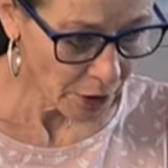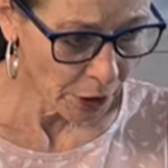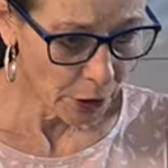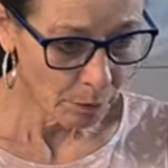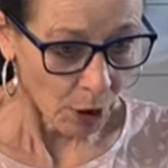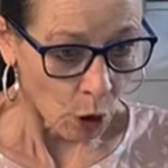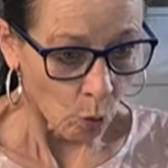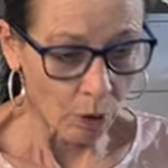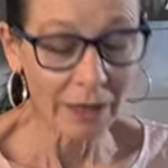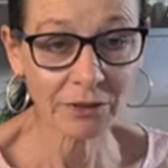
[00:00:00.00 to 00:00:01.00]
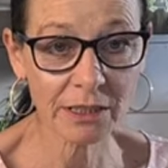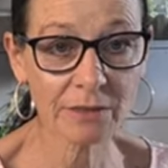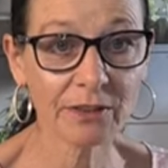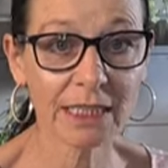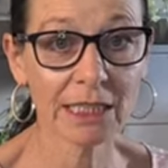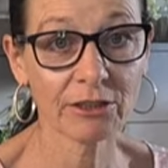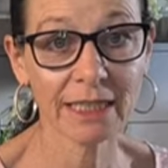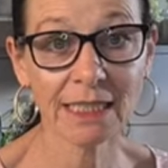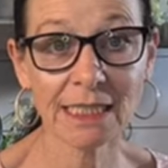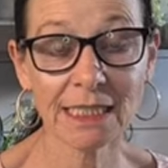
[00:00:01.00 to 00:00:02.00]
Well, after the video
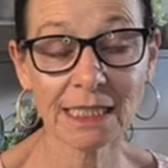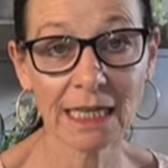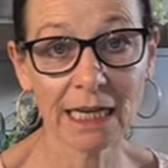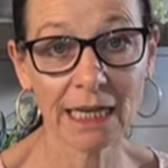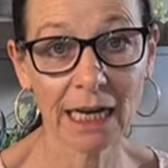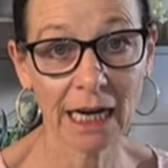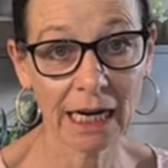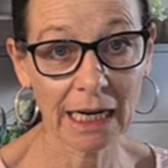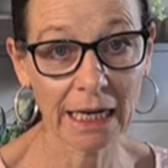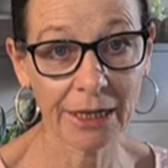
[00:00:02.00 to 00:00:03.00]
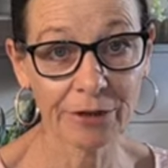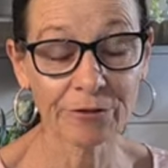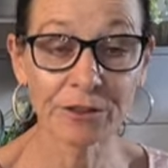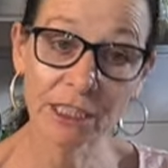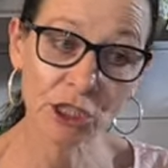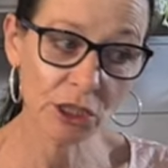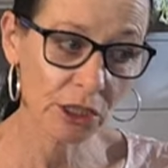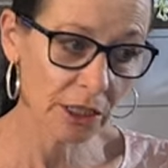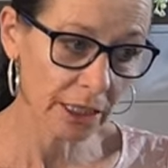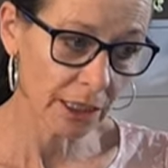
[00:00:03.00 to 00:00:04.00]
yesterday, I finished
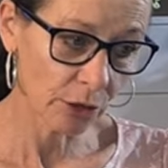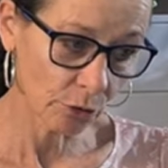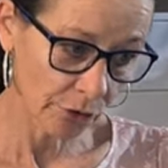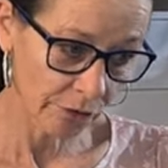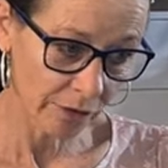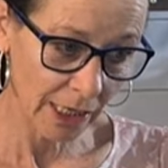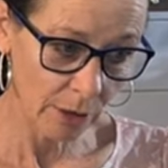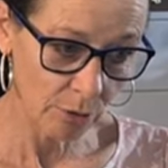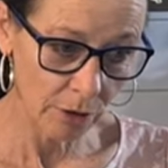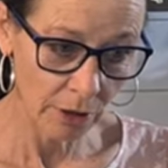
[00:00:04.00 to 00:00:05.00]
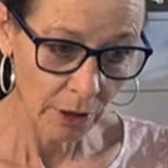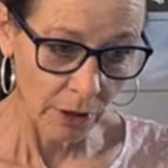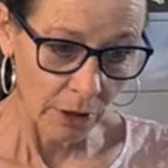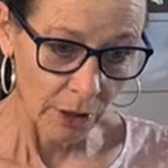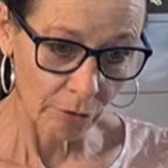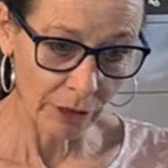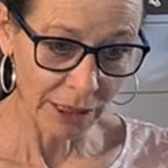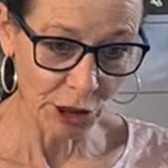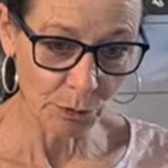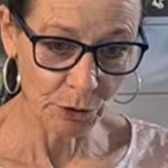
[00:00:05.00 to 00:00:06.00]
the other flower
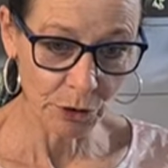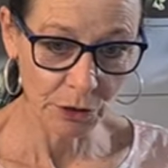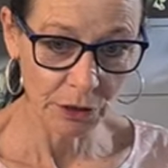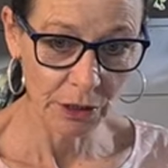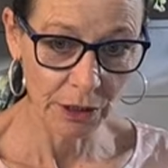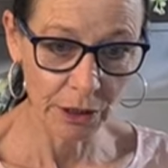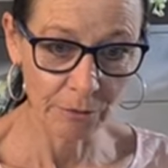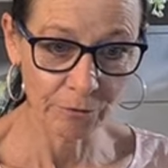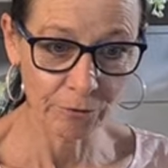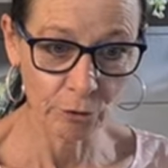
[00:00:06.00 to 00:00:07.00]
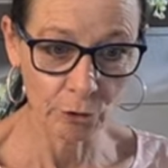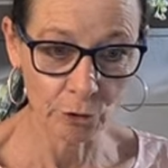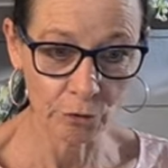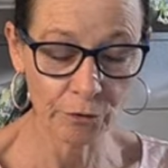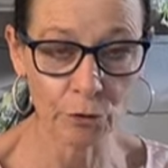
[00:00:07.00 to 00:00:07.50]
arrangement for the